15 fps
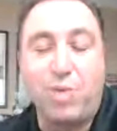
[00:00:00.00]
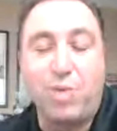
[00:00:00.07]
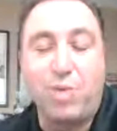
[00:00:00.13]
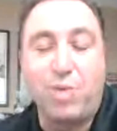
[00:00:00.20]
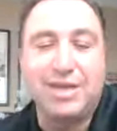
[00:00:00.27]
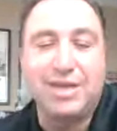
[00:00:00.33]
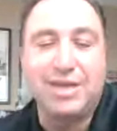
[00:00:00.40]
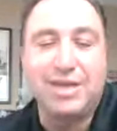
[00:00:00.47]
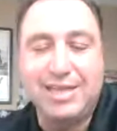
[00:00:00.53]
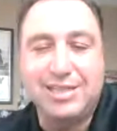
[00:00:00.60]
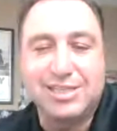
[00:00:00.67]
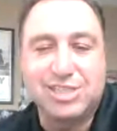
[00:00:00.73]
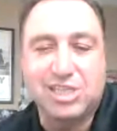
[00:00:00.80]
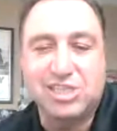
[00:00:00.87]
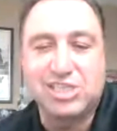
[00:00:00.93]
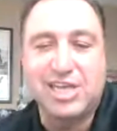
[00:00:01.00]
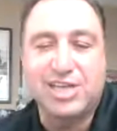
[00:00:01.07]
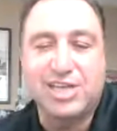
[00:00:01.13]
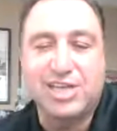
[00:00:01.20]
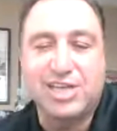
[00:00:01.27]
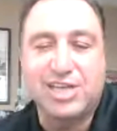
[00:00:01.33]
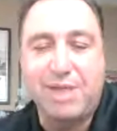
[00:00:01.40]
replicate the
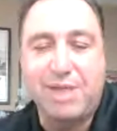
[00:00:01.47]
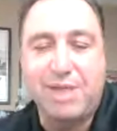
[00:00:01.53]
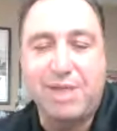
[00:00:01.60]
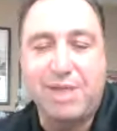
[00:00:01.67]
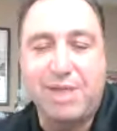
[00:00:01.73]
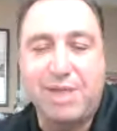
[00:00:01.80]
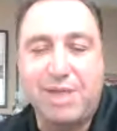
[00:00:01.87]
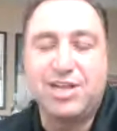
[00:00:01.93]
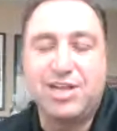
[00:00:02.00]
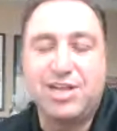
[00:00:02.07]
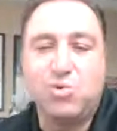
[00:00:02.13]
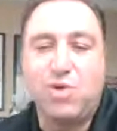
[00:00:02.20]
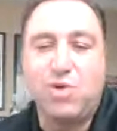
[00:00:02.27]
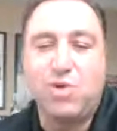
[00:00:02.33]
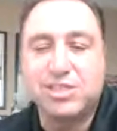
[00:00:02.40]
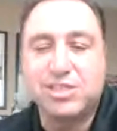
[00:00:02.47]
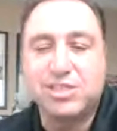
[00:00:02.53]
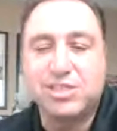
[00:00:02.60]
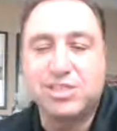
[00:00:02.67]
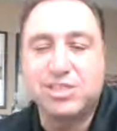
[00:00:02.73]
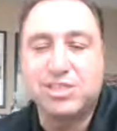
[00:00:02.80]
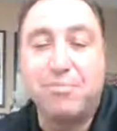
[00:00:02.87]
success Redbox had in the
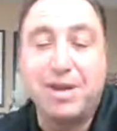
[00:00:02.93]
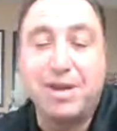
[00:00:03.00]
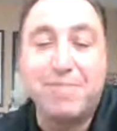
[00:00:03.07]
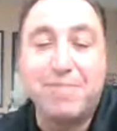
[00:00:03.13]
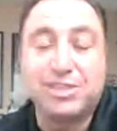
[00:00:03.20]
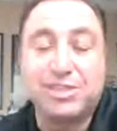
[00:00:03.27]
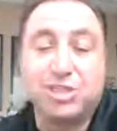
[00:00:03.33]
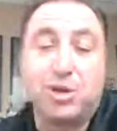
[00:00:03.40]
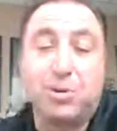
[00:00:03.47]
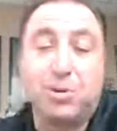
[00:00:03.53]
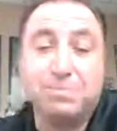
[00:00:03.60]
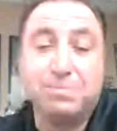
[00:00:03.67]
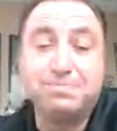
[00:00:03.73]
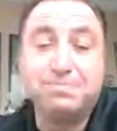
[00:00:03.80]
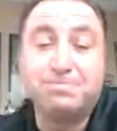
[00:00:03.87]
U.S., but in Mexico.